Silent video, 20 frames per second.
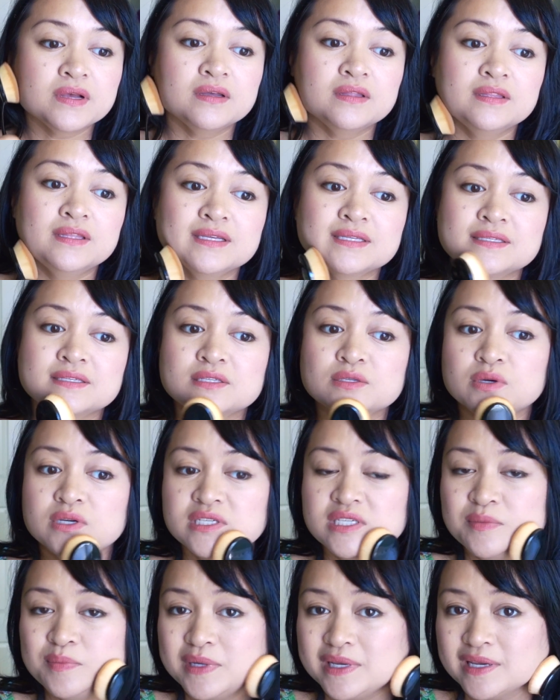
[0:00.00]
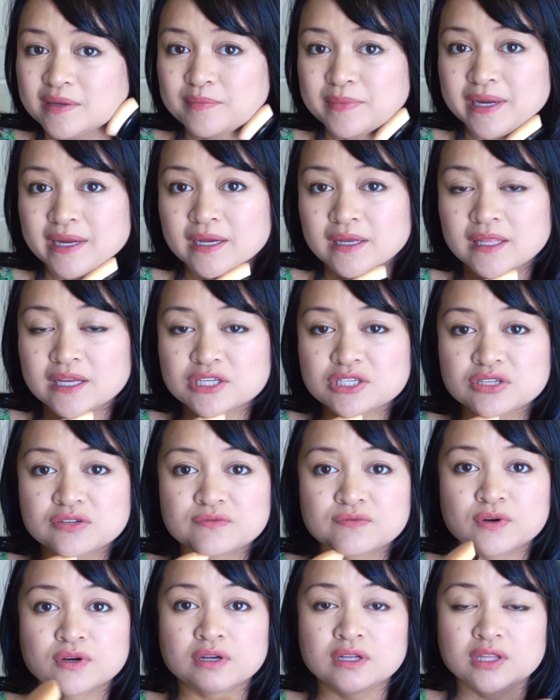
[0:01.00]
this is going to be in my collection
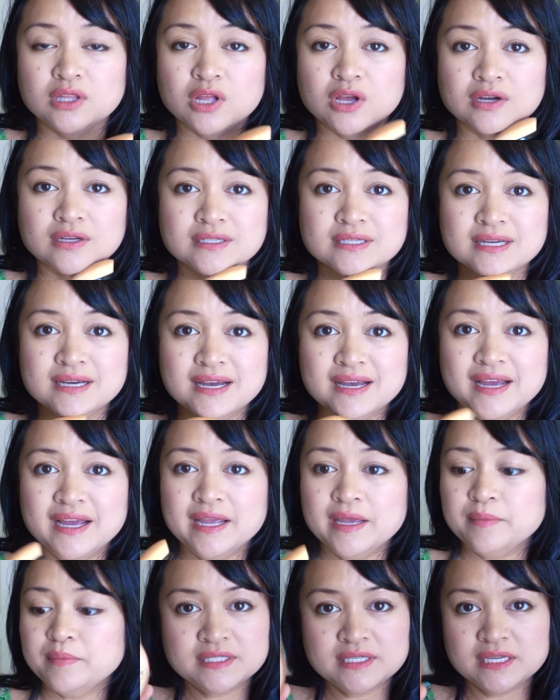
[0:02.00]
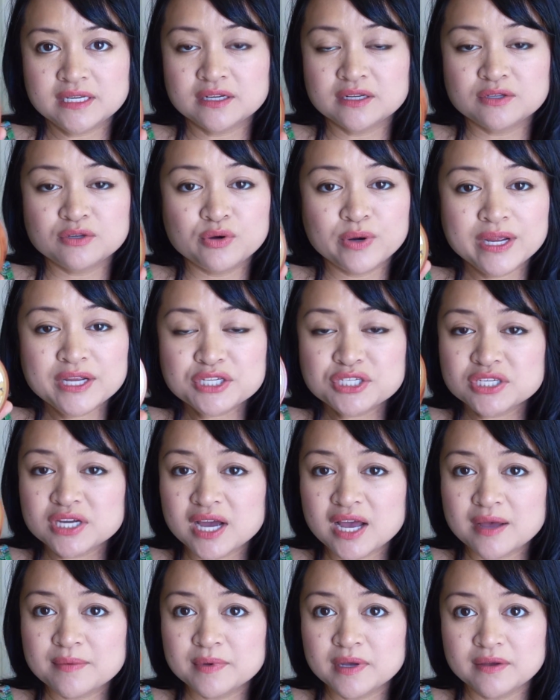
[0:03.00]
for a long time. Did a great
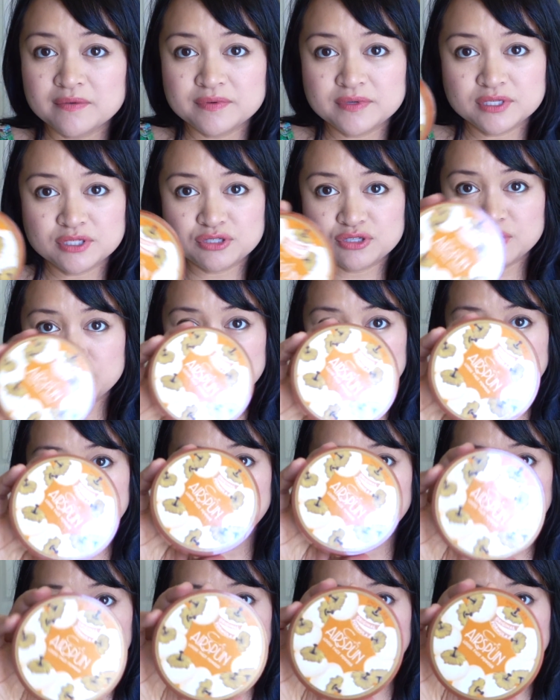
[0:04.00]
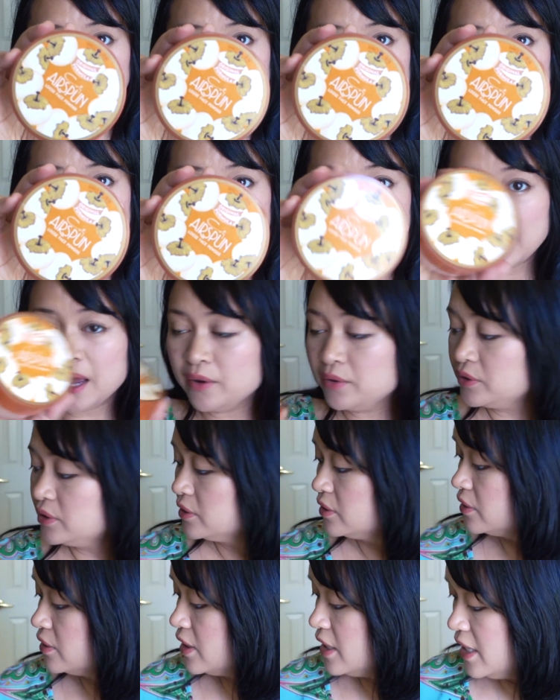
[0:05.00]
job of distributing this
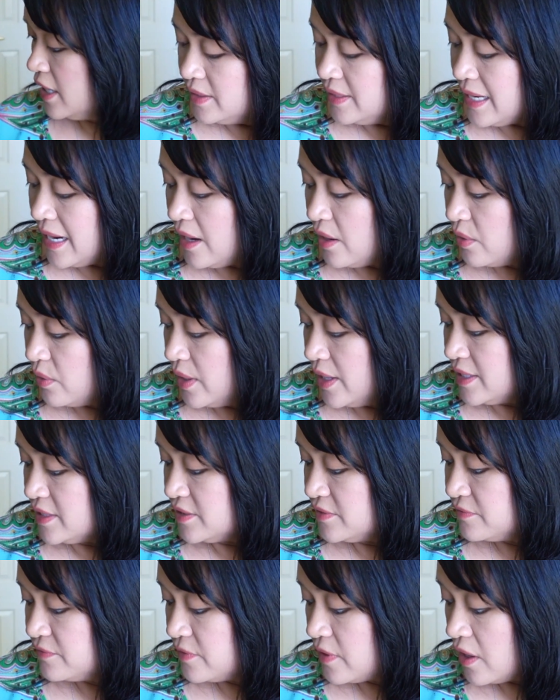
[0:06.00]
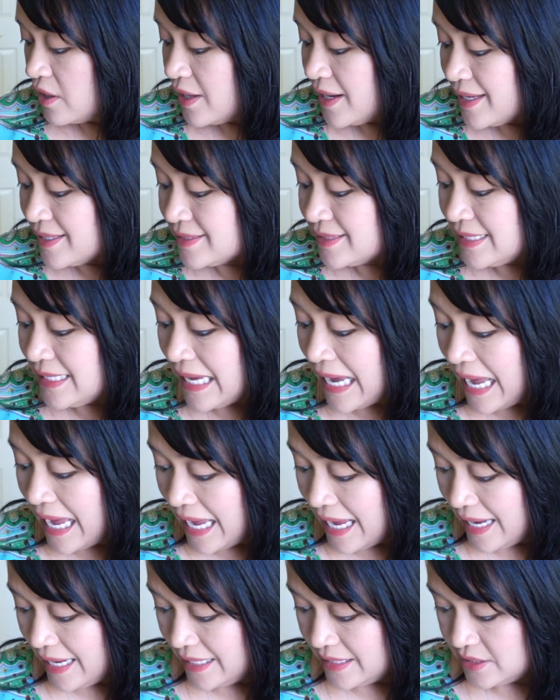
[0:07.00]
powder. Now, as far as the
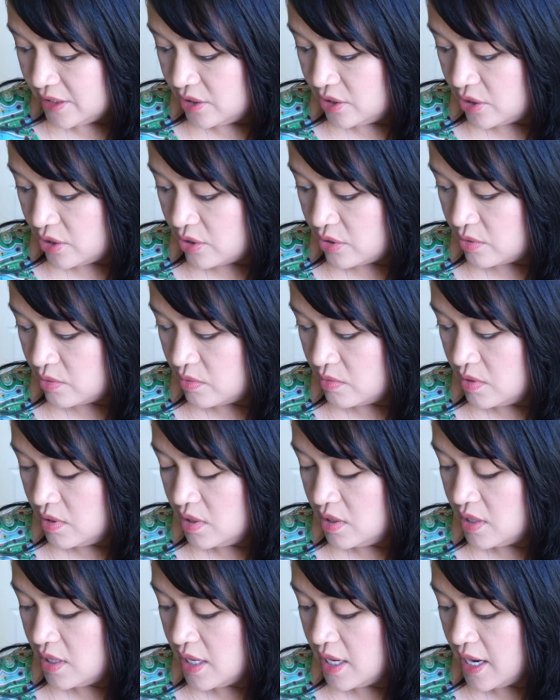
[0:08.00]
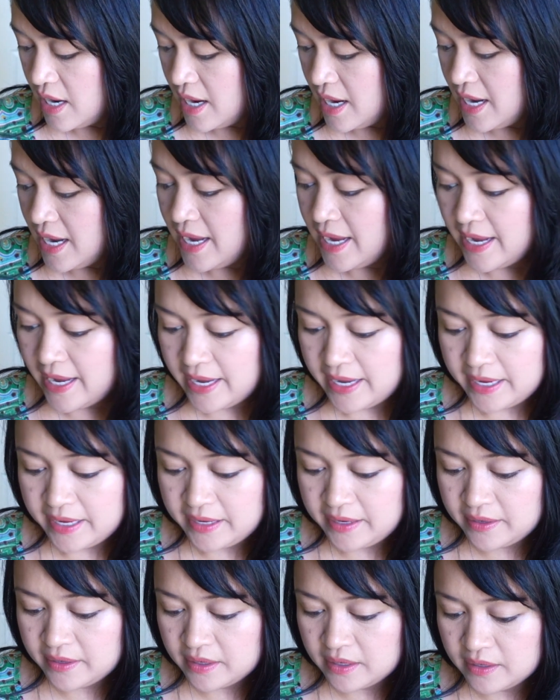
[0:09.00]
eyes go,
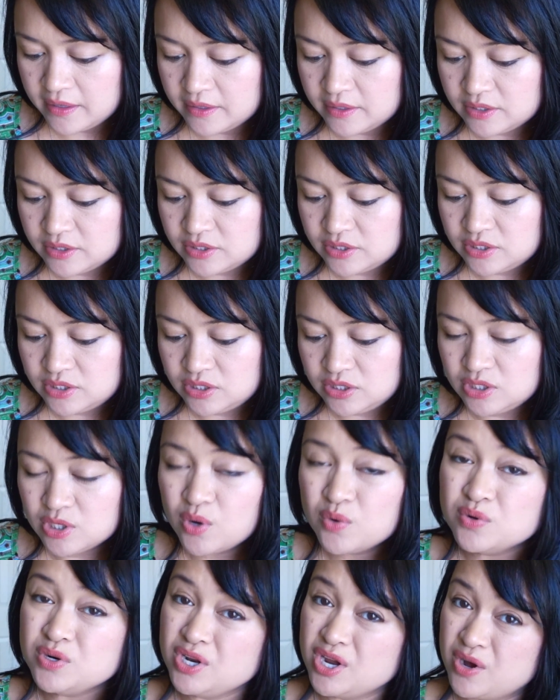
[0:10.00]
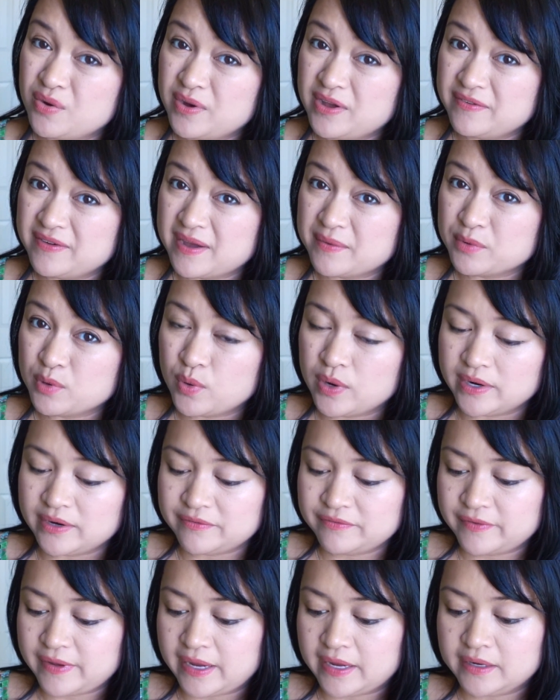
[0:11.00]
I don't know if I'm quite
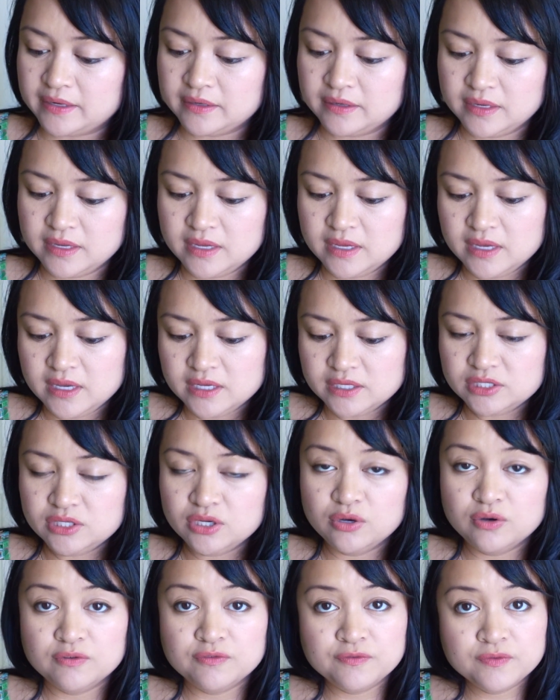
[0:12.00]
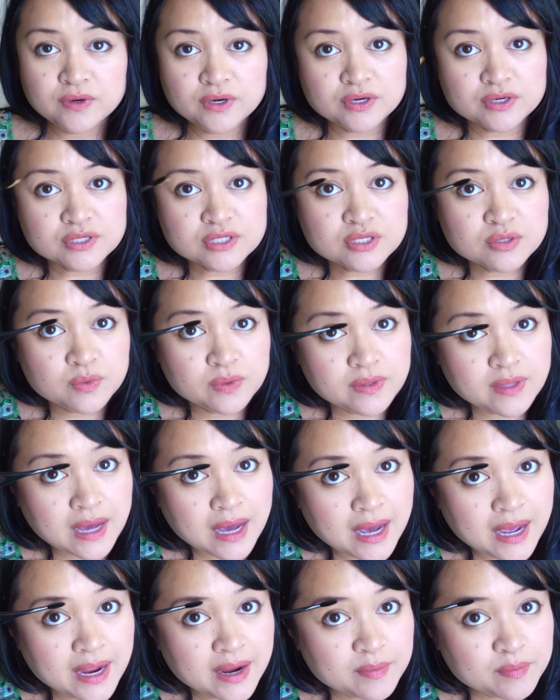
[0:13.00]
a fan. So first, with
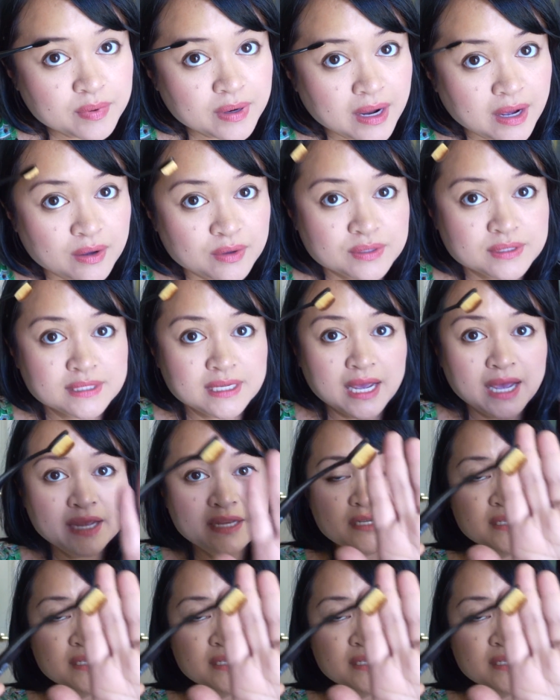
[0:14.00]
eyebrows, I